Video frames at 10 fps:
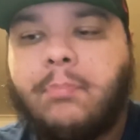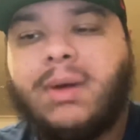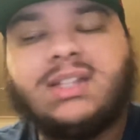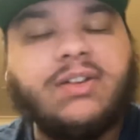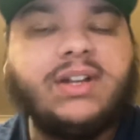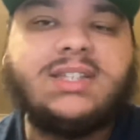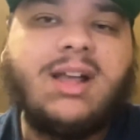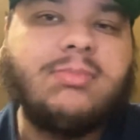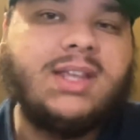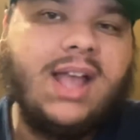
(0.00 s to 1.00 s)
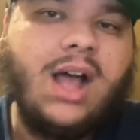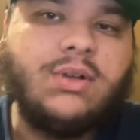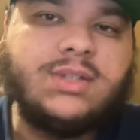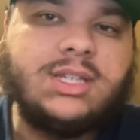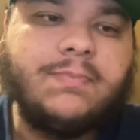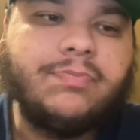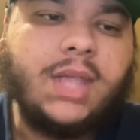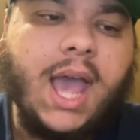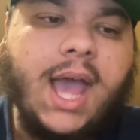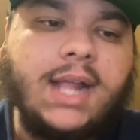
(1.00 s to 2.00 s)
But there is something else.
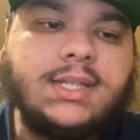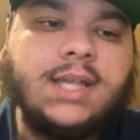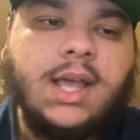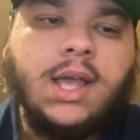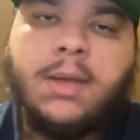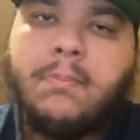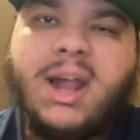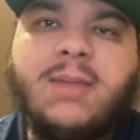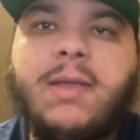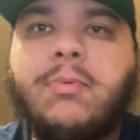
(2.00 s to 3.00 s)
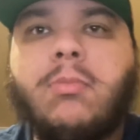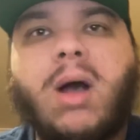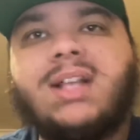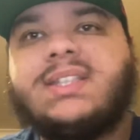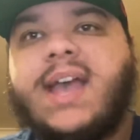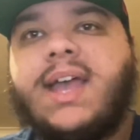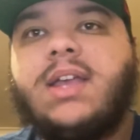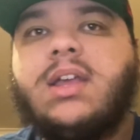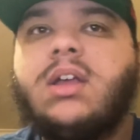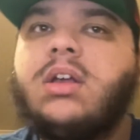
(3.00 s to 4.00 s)
And many people might
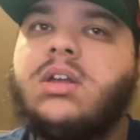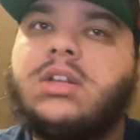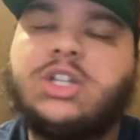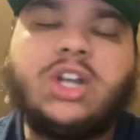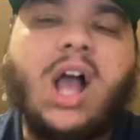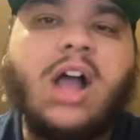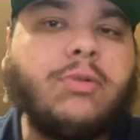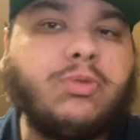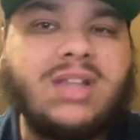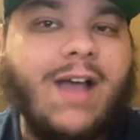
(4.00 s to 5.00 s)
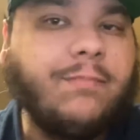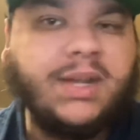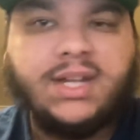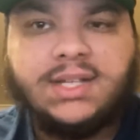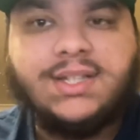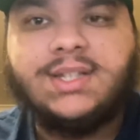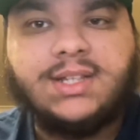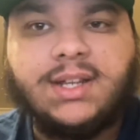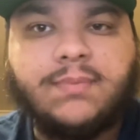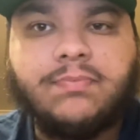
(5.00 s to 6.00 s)
say the Chicago Bulls have been
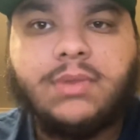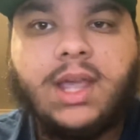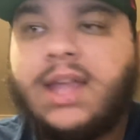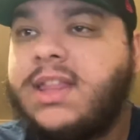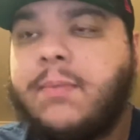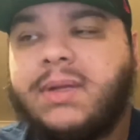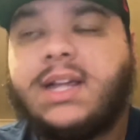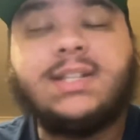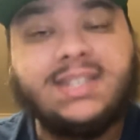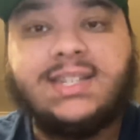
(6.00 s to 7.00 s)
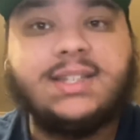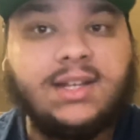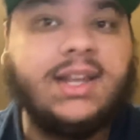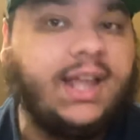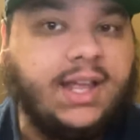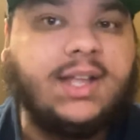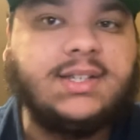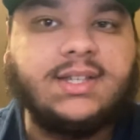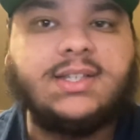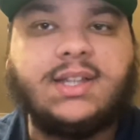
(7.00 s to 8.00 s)
consistent. They've been consistently
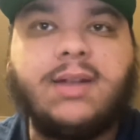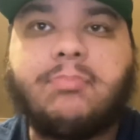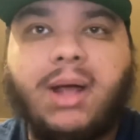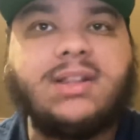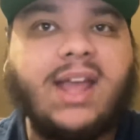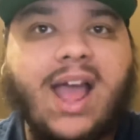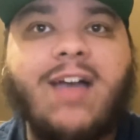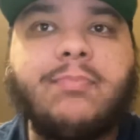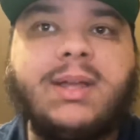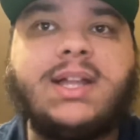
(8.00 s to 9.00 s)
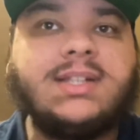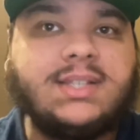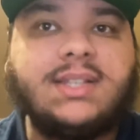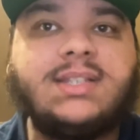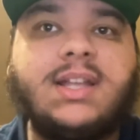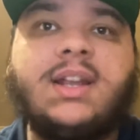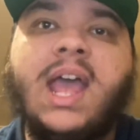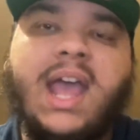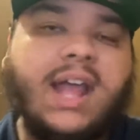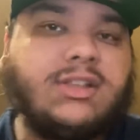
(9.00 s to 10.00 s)
inconsistent, but they have been consistent
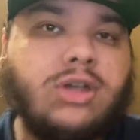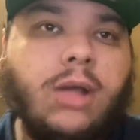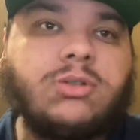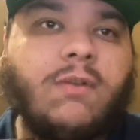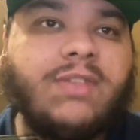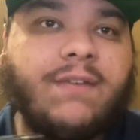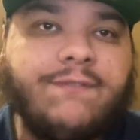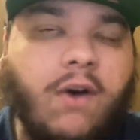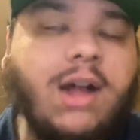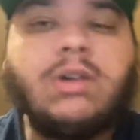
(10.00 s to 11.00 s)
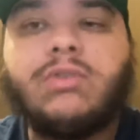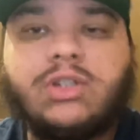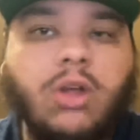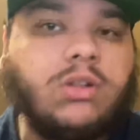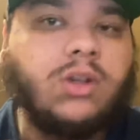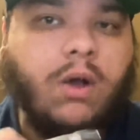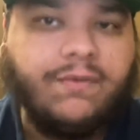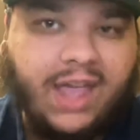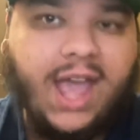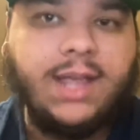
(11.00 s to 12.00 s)
in terms of the final results
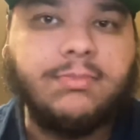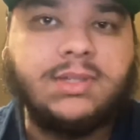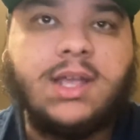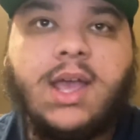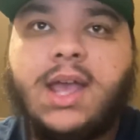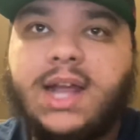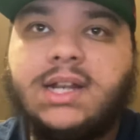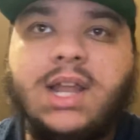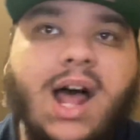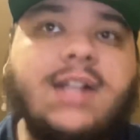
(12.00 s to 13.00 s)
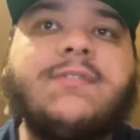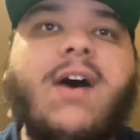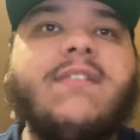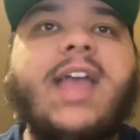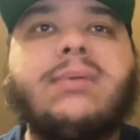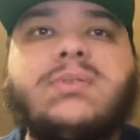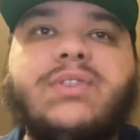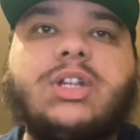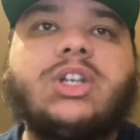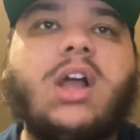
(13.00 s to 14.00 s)
of games. In the last five games
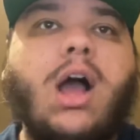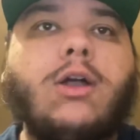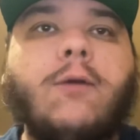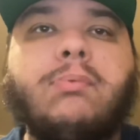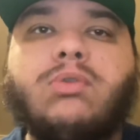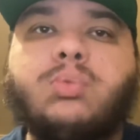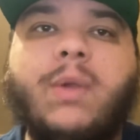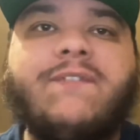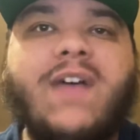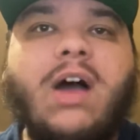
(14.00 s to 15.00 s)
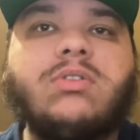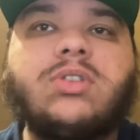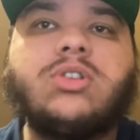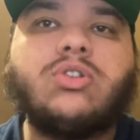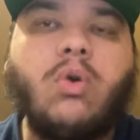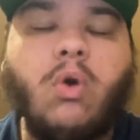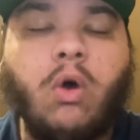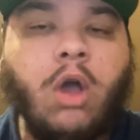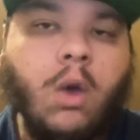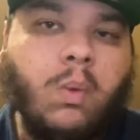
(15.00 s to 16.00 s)
for the Chicago Bulls, we failed to
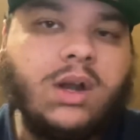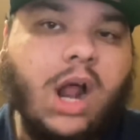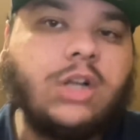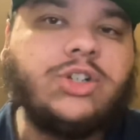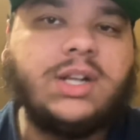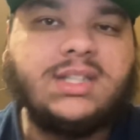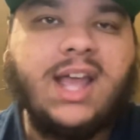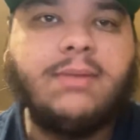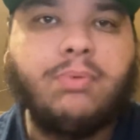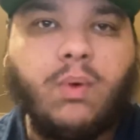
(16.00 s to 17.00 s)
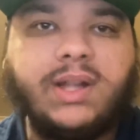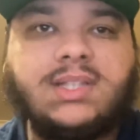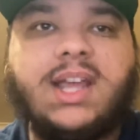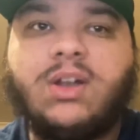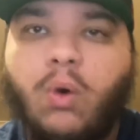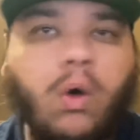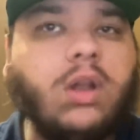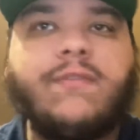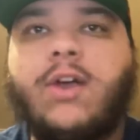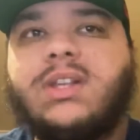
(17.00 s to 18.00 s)
score 110 points in
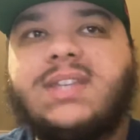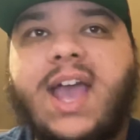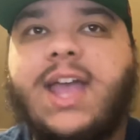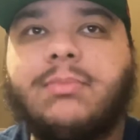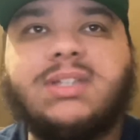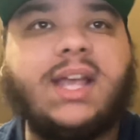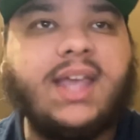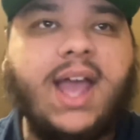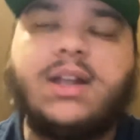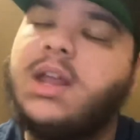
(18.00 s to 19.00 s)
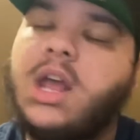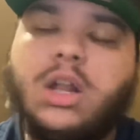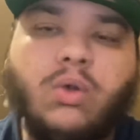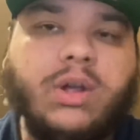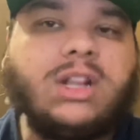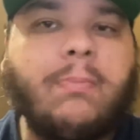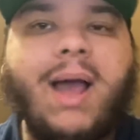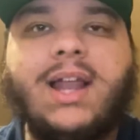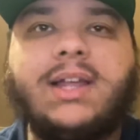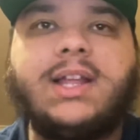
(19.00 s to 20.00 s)
all of those games. Again, look at the
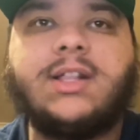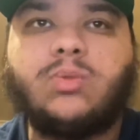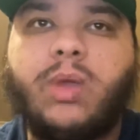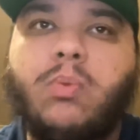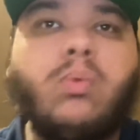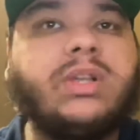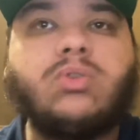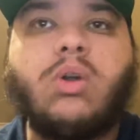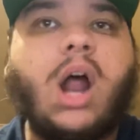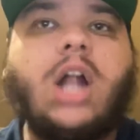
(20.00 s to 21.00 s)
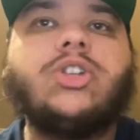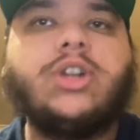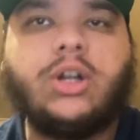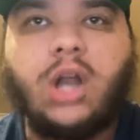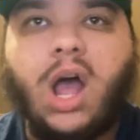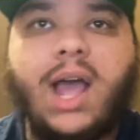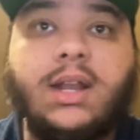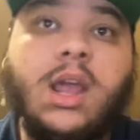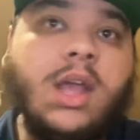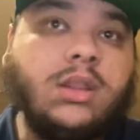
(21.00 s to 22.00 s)
Pelicans. We scored
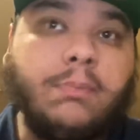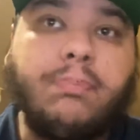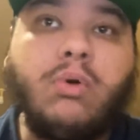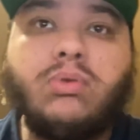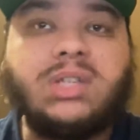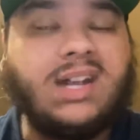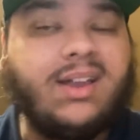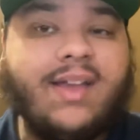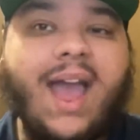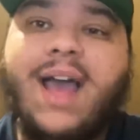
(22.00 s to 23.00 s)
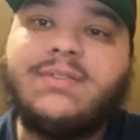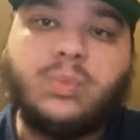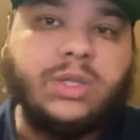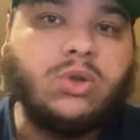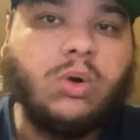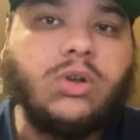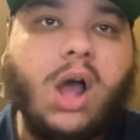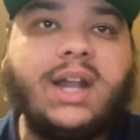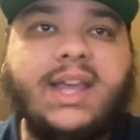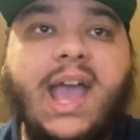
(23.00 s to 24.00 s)
109. The Bulls and the Cavs, we scored
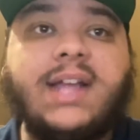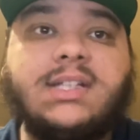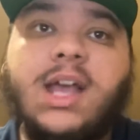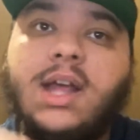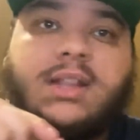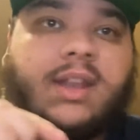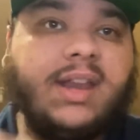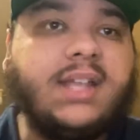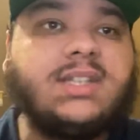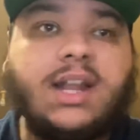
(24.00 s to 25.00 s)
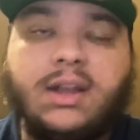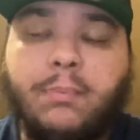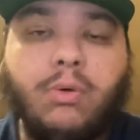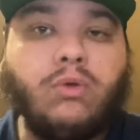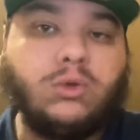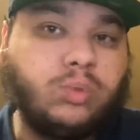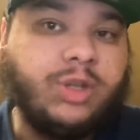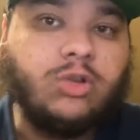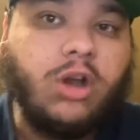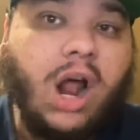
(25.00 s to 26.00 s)
98. The Knicks and the Bulls, we
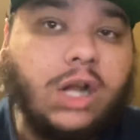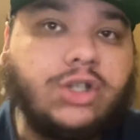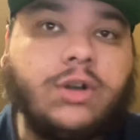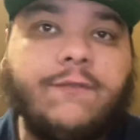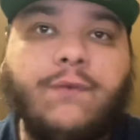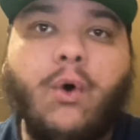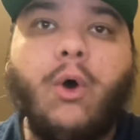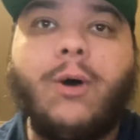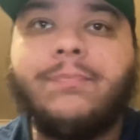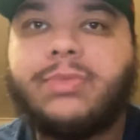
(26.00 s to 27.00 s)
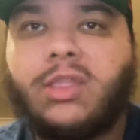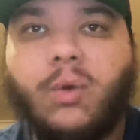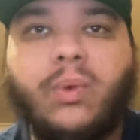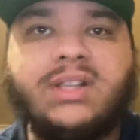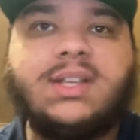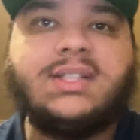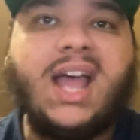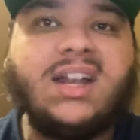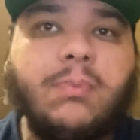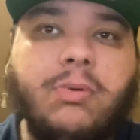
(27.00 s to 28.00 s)
scored 104. The Wizards
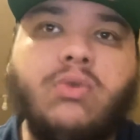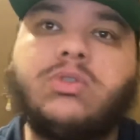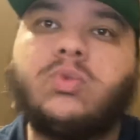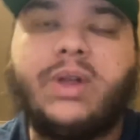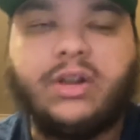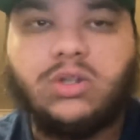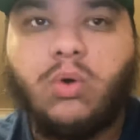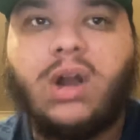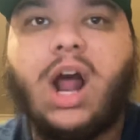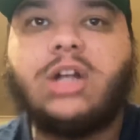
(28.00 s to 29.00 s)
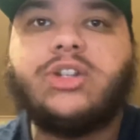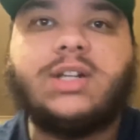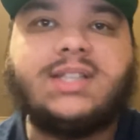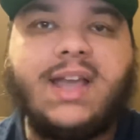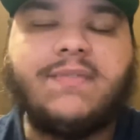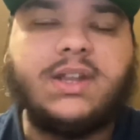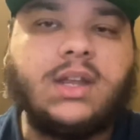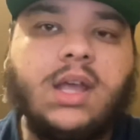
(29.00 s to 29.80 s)
and the Bulls, we scored 107.